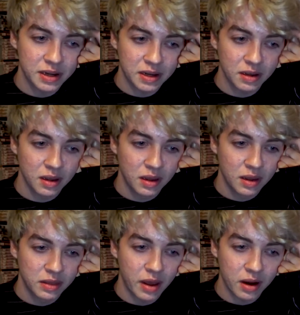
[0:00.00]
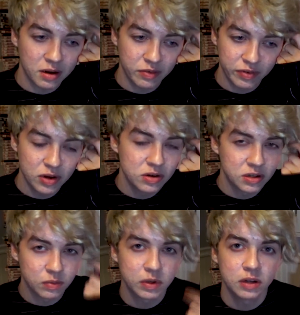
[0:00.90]
like that
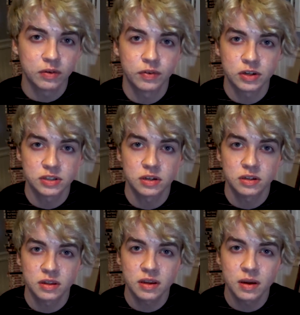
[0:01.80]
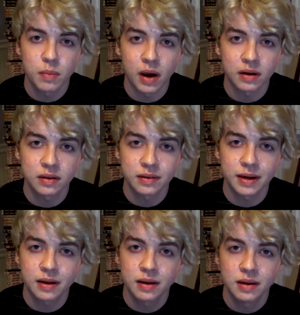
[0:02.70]
confusion when you first start to think about it.
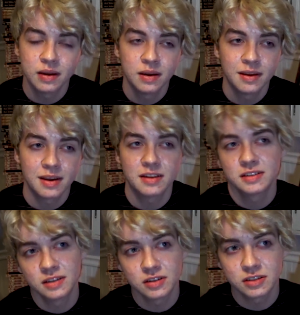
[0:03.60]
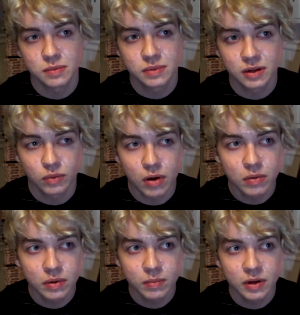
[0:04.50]
Like, is there something
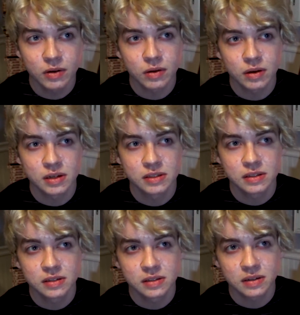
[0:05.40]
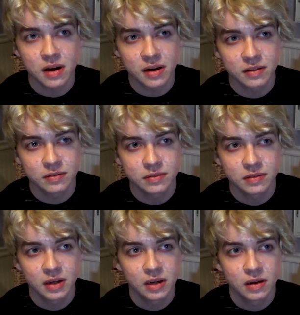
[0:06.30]
wrong with me or is this kind of
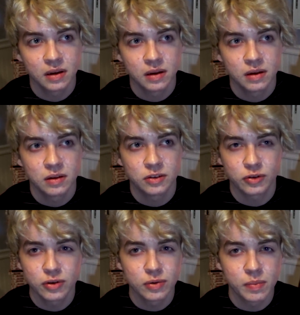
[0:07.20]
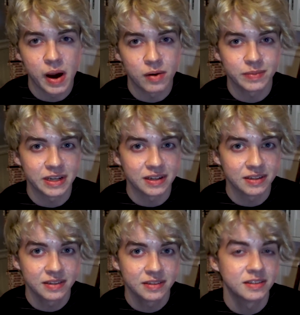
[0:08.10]
true about me?
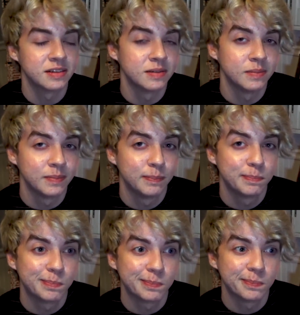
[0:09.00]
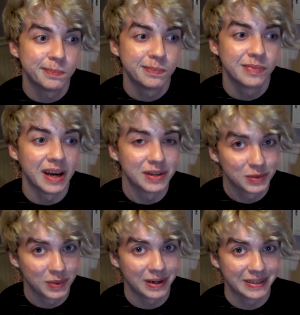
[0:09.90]
So
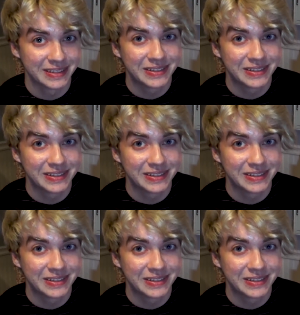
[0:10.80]
that's where it